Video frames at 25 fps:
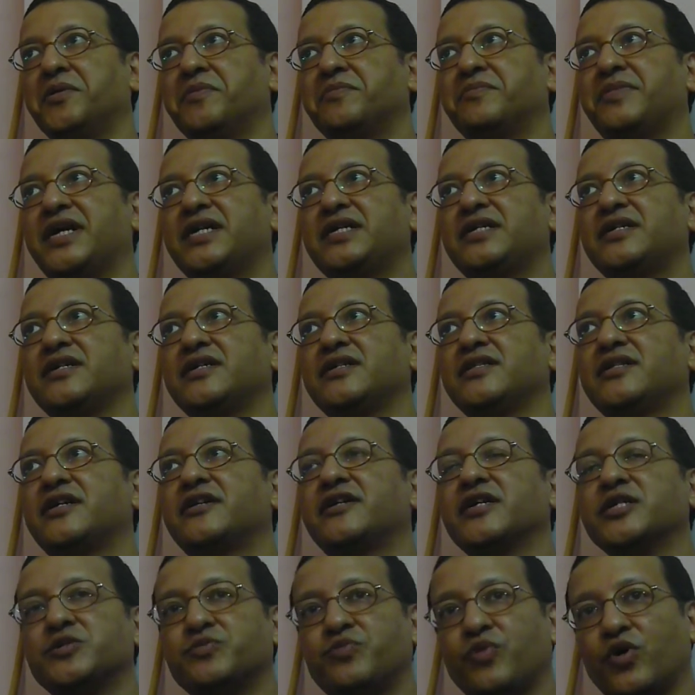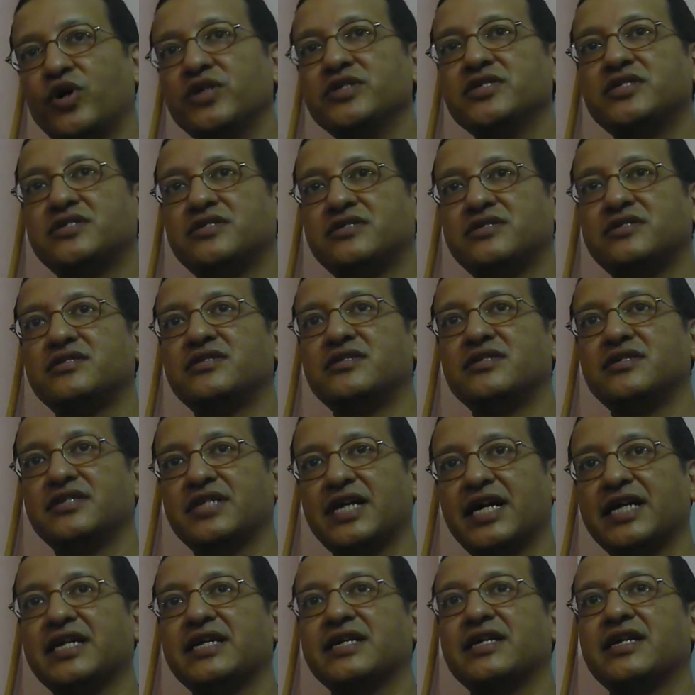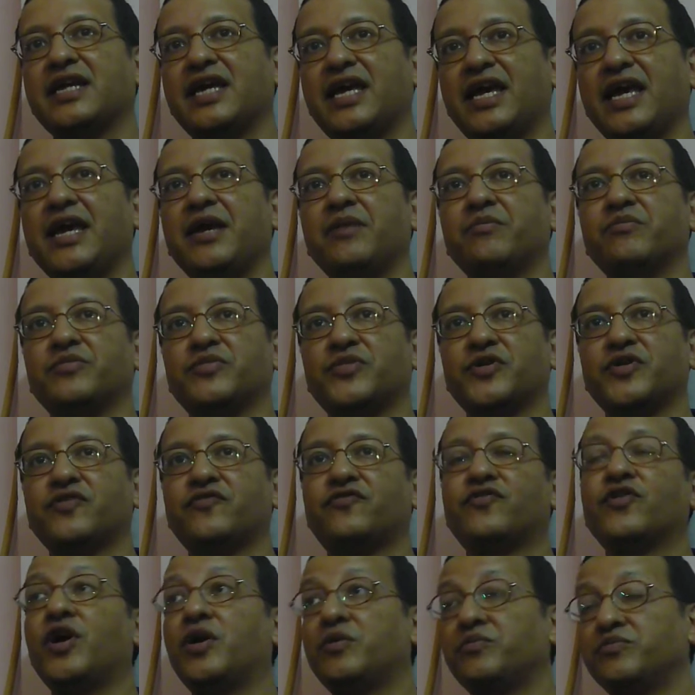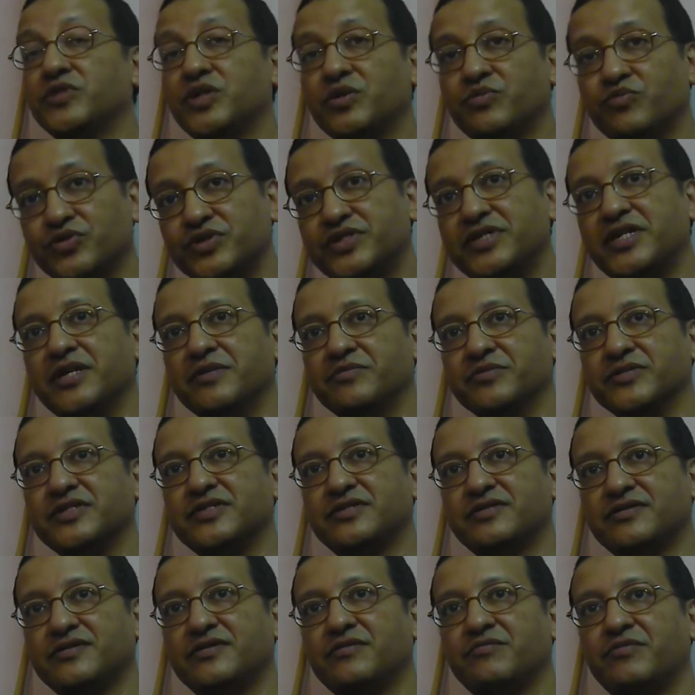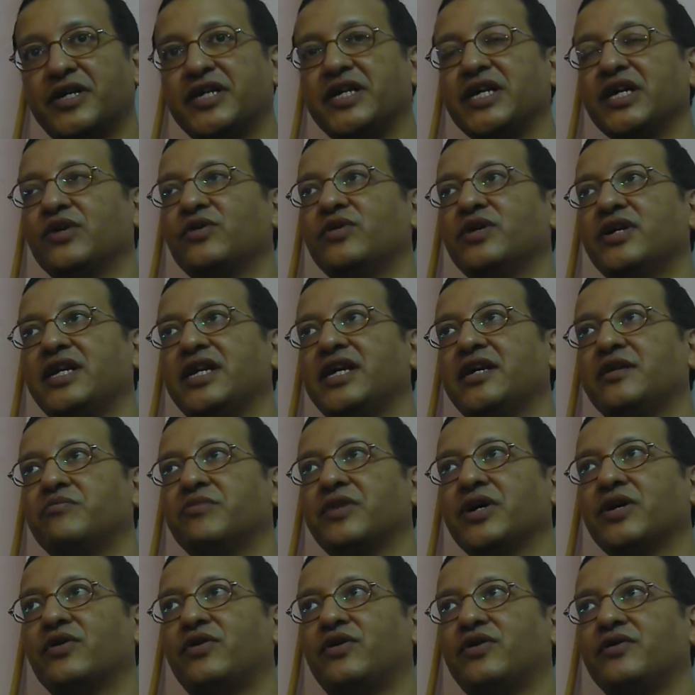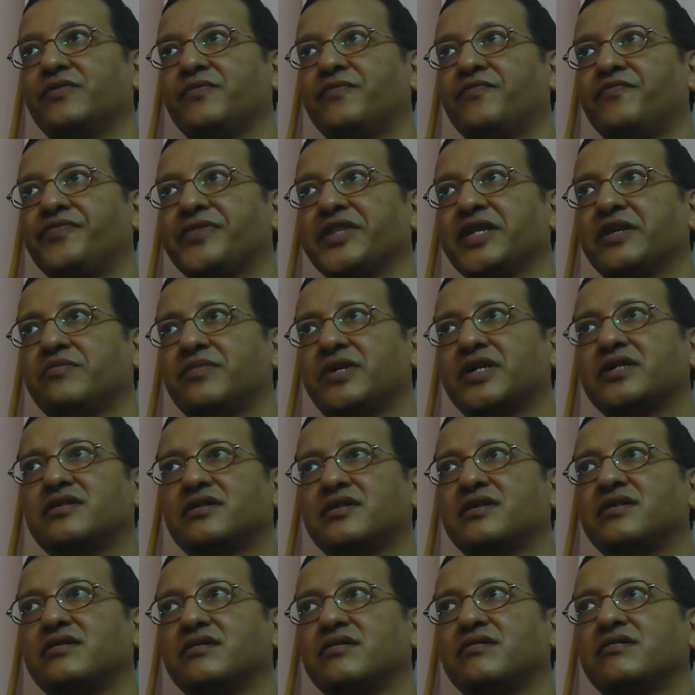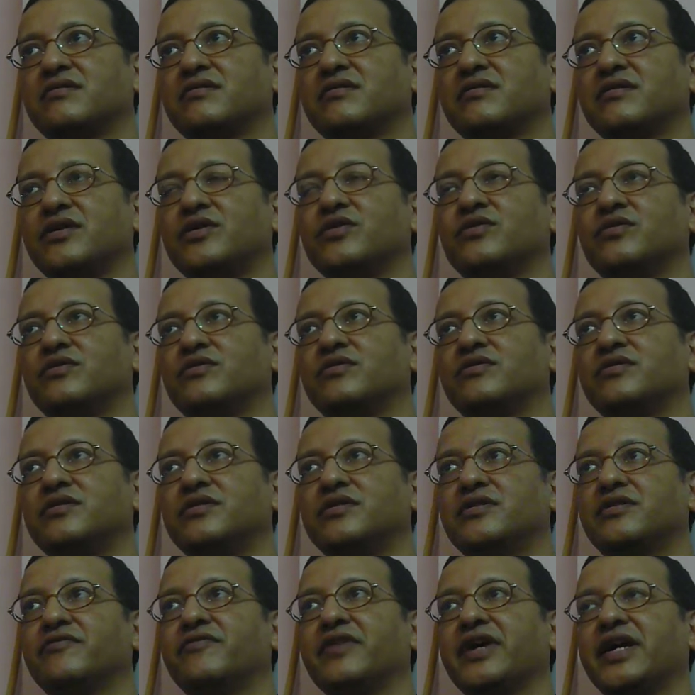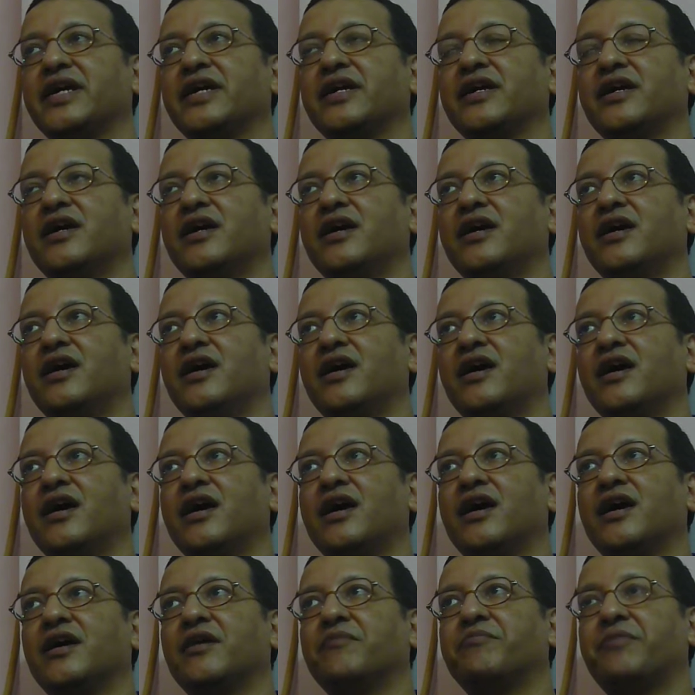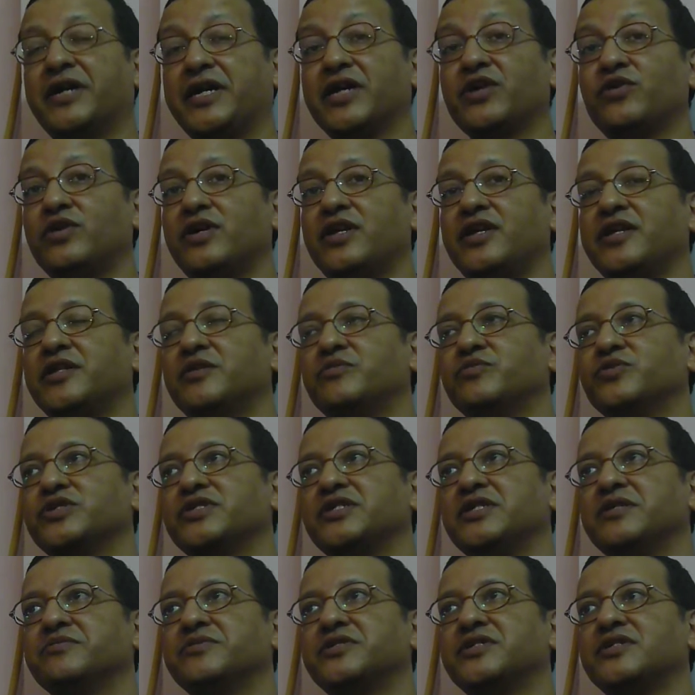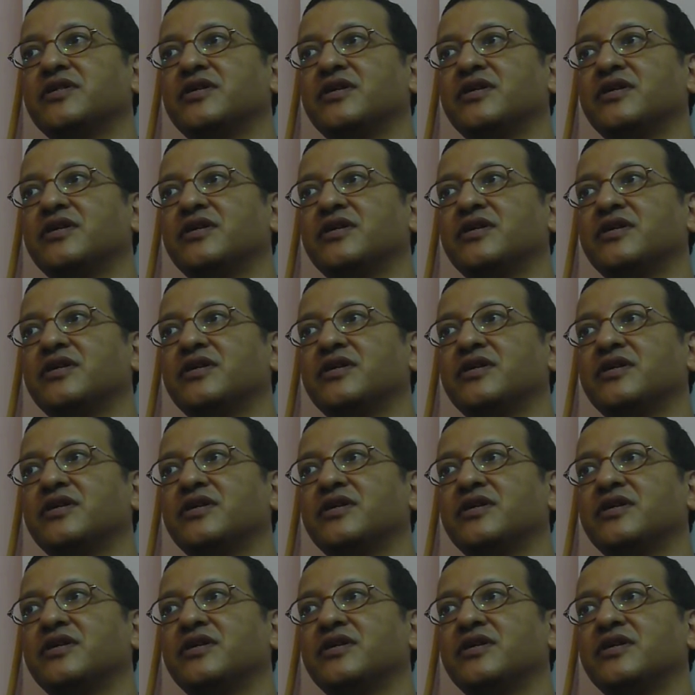But the response that came from the Muslims, particularly in Bengal, but the way, particularly the Muslims,